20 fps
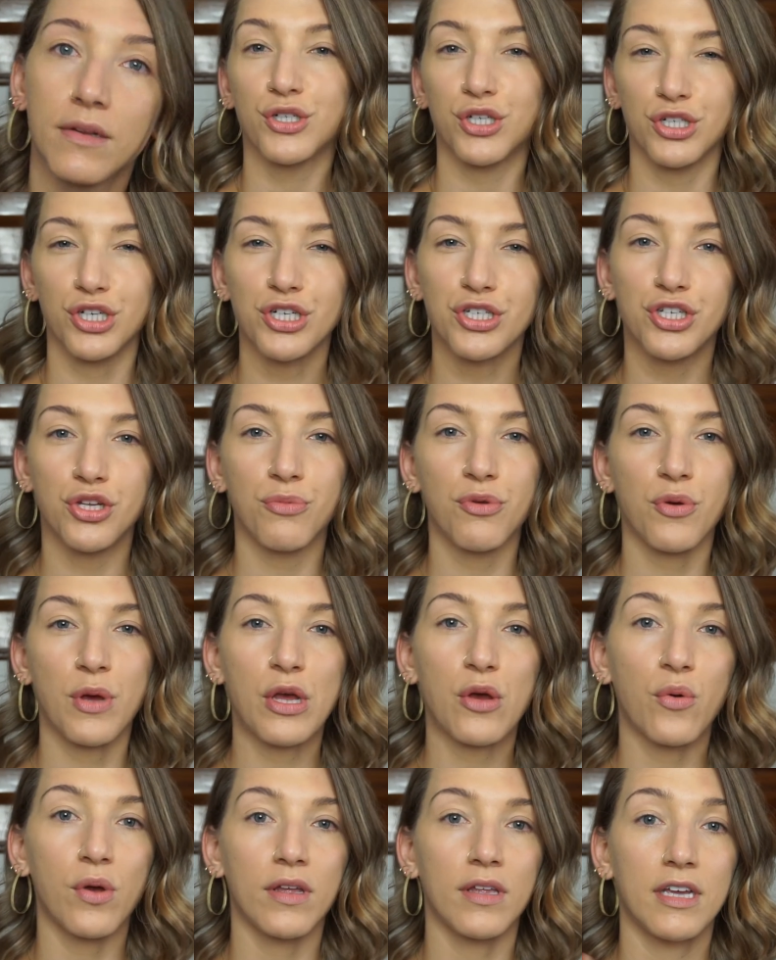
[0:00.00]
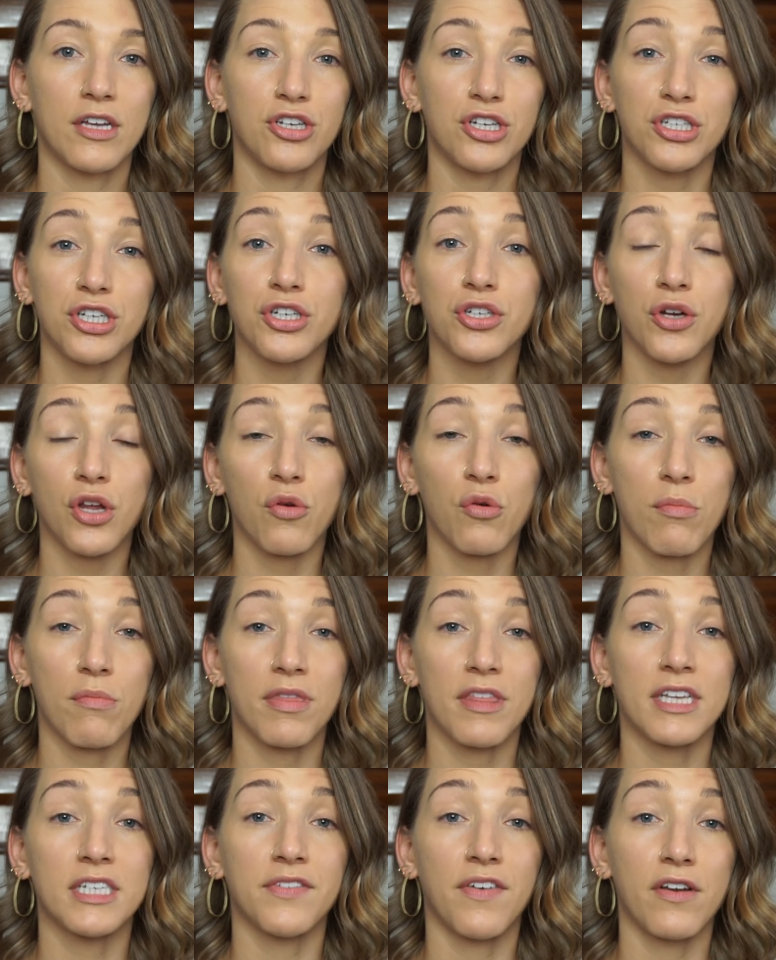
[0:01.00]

so I'll just zoom you in quickly just to show you what this